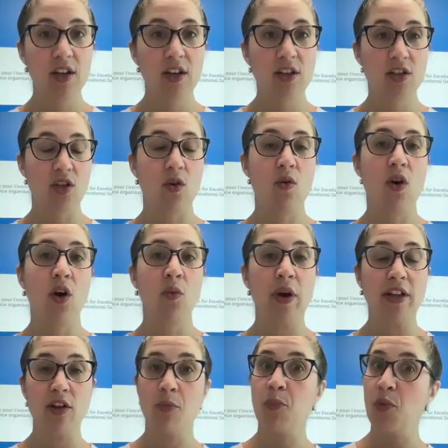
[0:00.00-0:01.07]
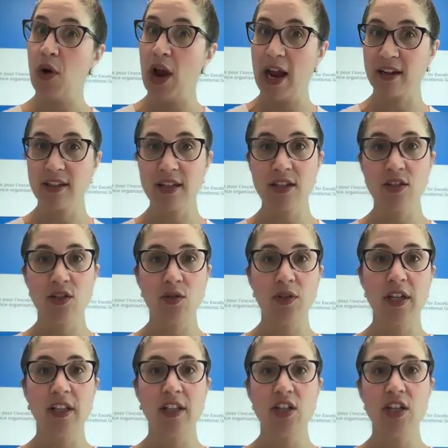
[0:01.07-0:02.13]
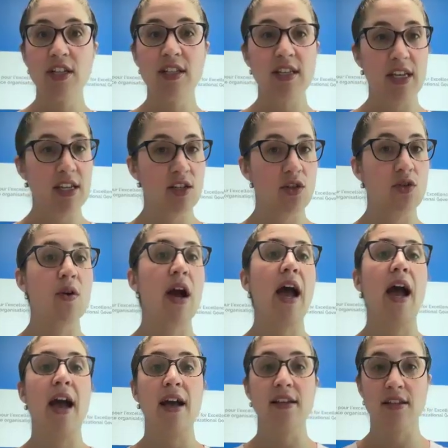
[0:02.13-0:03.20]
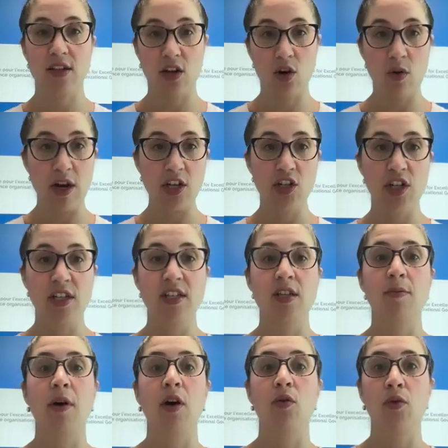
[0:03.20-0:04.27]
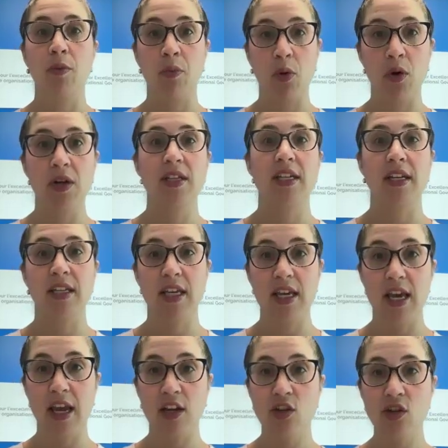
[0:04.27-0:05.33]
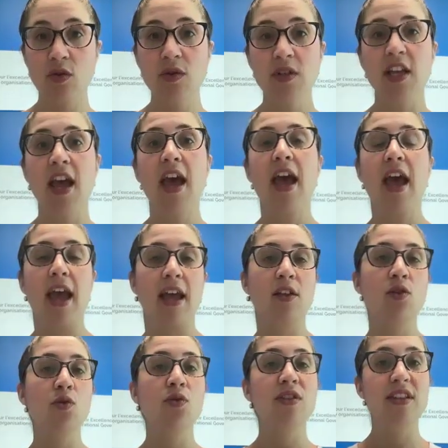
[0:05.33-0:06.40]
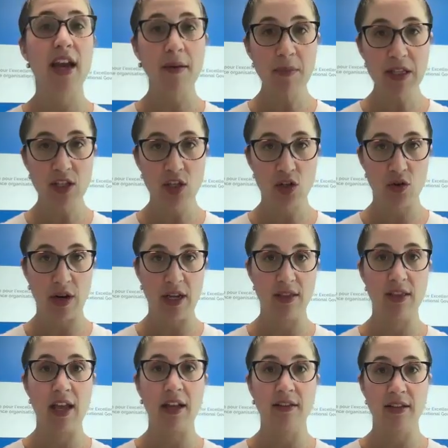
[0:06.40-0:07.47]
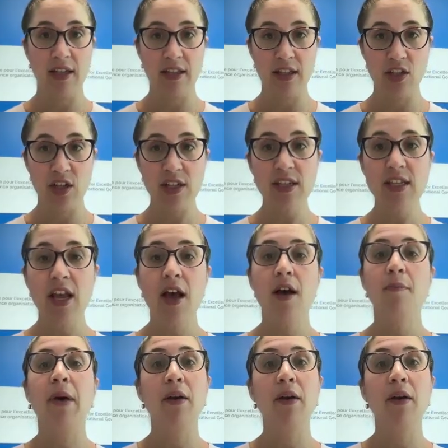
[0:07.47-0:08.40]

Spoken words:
So a way to practice due diligence is to ask questions about reports and key issues, and you demonstrate that diligence by